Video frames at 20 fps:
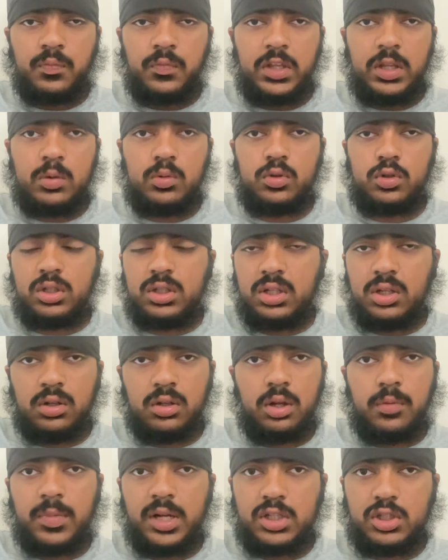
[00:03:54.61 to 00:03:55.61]
It was a deal
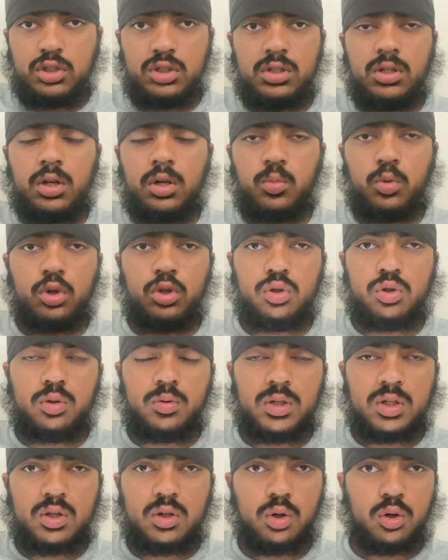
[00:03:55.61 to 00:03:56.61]
that Manchester United want to do.
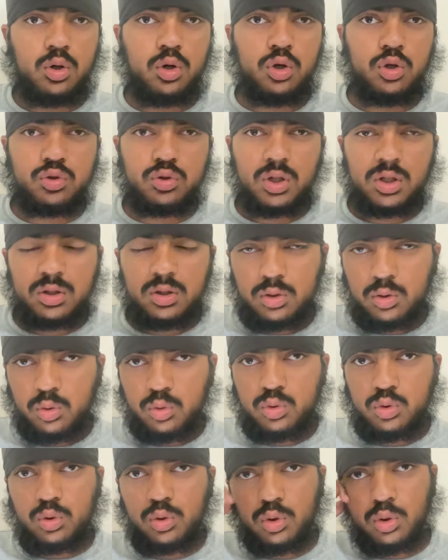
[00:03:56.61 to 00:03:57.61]
He got on contract until
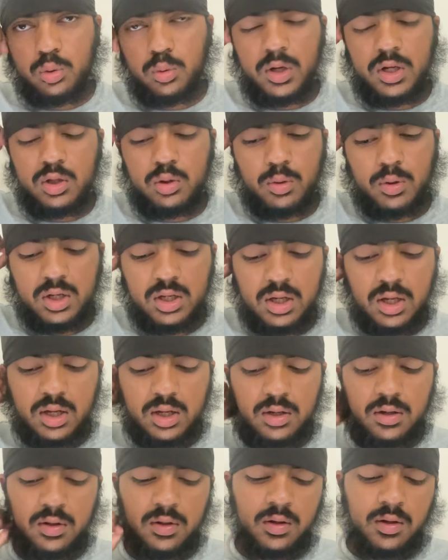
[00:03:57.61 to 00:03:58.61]
June twenty twenty
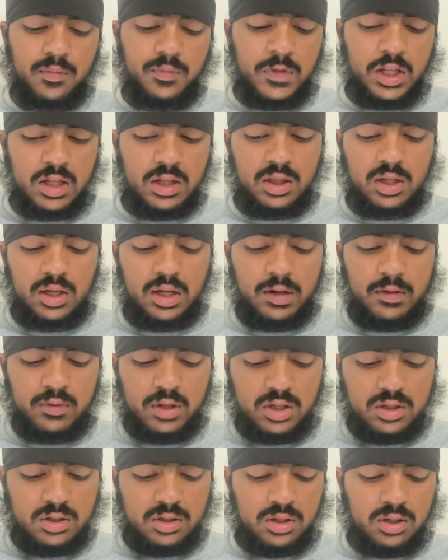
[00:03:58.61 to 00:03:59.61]
eight. I think if
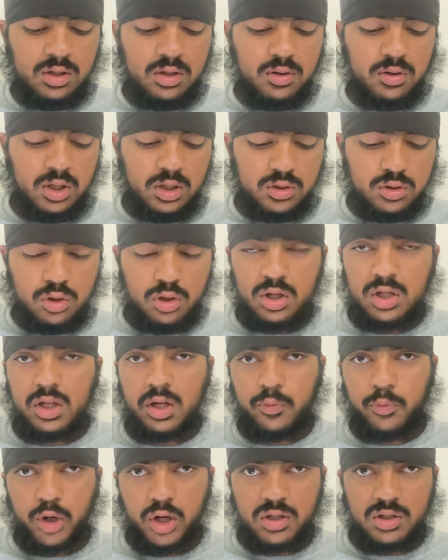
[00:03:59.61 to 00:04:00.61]
this is a deal that certainly
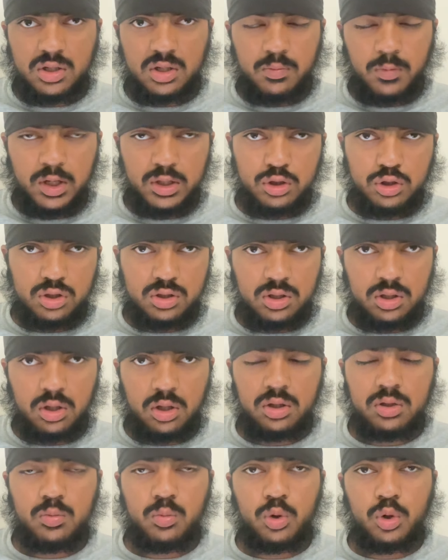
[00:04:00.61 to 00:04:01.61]
arises, Manchester
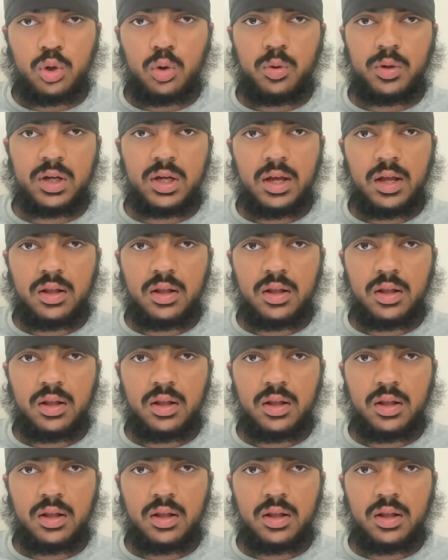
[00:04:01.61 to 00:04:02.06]
United will go and get